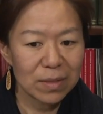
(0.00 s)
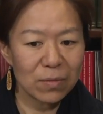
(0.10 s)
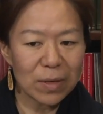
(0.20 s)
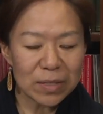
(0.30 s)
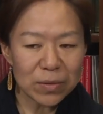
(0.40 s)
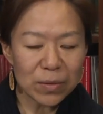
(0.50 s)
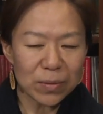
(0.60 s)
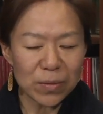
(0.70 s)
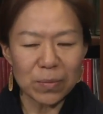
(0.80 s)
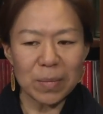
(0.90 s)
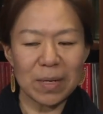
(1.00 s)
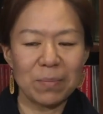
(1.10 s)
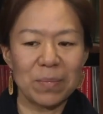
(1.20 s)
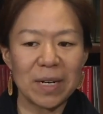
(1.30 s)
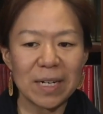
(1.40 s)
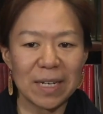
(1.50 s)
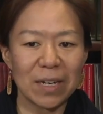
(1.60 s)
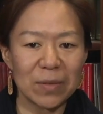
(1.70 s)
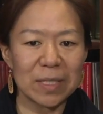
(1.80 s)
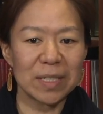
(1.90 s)
What's going on my body?
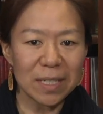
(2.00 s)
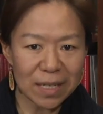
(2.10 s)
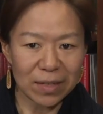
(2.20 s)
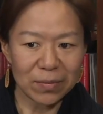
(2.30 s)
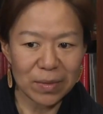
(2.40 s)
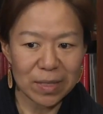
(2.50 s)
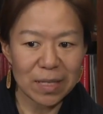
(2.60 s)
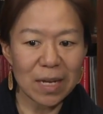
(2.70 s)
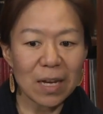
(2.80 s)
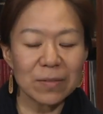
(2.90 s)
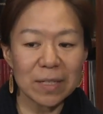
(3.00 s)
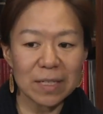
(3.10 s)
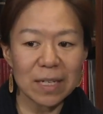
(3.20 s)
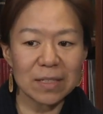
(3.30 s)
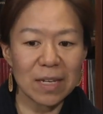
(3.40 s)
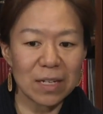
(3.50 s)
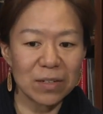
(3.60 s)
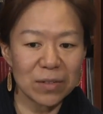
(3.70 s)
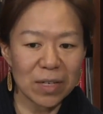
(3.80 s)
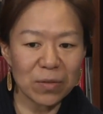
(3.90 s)
I was thinking. And then after that, I'm
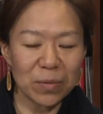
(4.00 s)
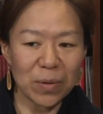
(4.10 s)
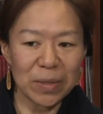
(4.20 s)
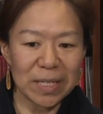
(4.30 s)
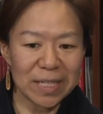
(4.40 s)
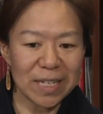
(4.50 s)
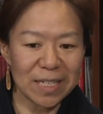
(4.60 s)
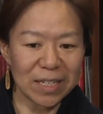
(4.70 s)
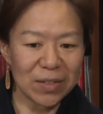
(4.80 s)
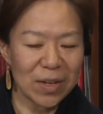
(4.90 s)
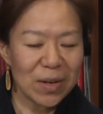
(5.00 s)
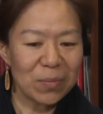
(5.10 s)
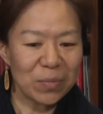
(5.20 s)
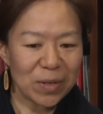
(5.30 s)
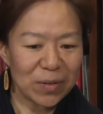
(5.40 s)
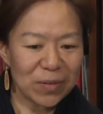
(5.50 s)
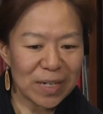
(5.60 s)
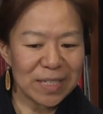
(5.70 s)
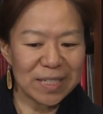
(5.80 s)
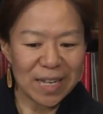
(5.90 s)
looking for internet, brown
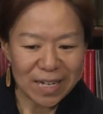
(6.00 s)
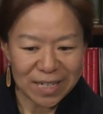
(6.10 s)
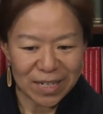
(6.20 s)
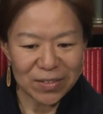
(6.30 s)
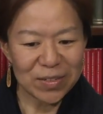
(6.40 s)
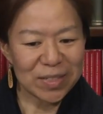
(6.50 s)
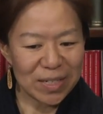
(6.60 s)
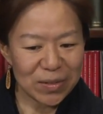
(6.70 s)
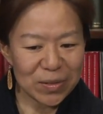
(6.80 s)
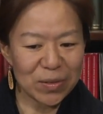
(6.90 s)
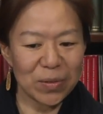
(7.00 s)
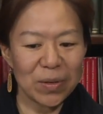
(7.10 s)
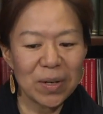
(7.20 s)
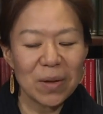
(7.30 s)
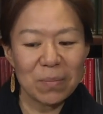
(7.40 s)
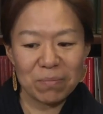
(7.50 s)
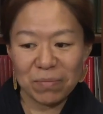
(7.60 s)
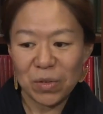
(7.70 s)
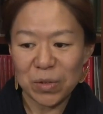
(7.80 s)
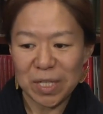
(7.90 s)
rice diet or things. So
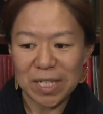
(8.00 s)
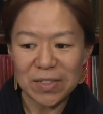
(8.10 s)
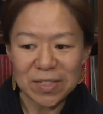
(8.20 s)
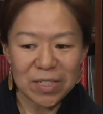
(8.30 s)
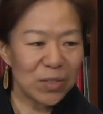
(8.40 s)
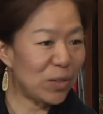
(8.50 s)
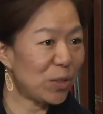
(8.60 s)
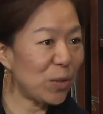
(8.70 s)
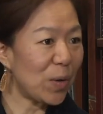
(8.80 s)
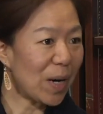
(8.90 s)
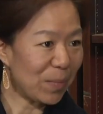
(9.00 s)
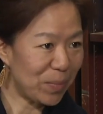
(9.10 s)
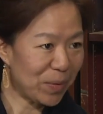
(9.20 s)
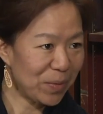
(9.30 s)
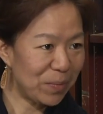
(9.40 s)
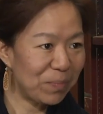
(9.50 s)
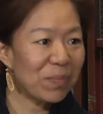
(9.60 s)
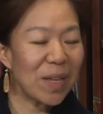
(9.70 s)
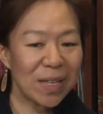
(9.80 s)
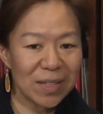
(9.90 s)
Kushi Institute show up.
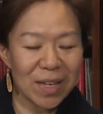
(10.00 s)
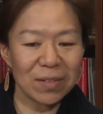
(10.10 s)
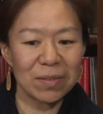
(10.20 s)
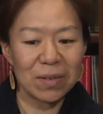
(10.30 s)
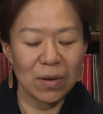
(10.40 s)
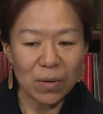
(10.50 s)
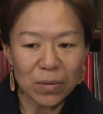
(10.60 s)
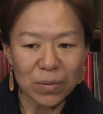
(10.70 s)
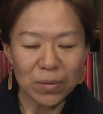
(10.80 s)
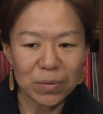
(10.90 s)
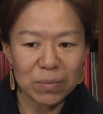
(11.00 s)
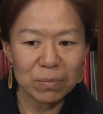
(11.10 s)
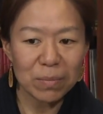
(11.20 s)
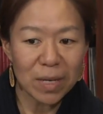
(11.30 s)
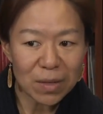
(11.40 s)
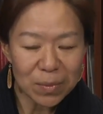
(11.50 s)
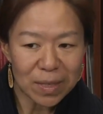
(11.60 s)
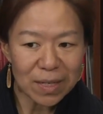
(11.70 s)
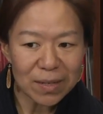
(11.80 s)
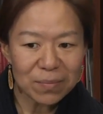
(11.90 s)
Yes. And then, oh,
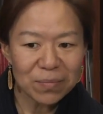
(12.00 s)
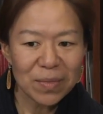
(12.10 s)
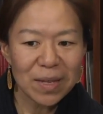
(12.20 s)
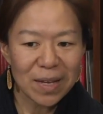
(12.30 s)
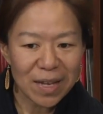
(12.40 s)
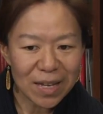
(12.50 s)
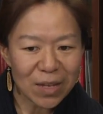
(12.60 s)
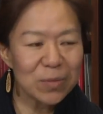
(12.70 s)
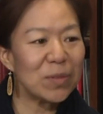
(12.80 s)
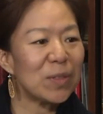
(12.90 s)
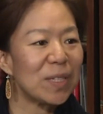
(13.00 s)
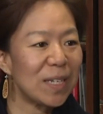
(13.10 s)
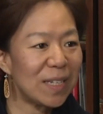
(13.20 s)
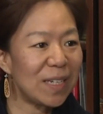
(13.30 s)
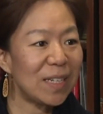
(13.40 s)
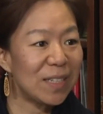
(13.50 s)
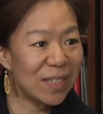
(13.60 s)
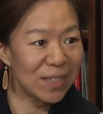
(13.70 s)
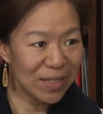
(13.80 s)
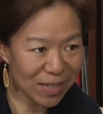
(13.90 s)
maybe I have to study
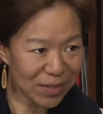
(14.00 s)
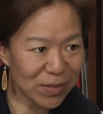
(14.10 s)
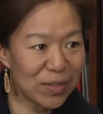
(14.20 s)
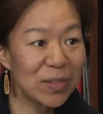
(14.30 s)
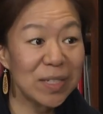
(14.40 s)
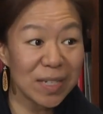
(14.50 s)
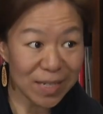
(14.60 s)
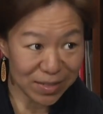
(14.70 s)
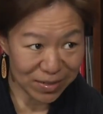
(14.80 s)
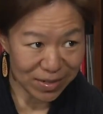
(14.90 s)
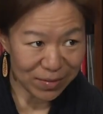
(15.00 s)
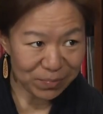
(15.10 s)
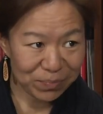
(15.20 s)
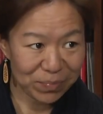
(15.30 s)
these things seriously.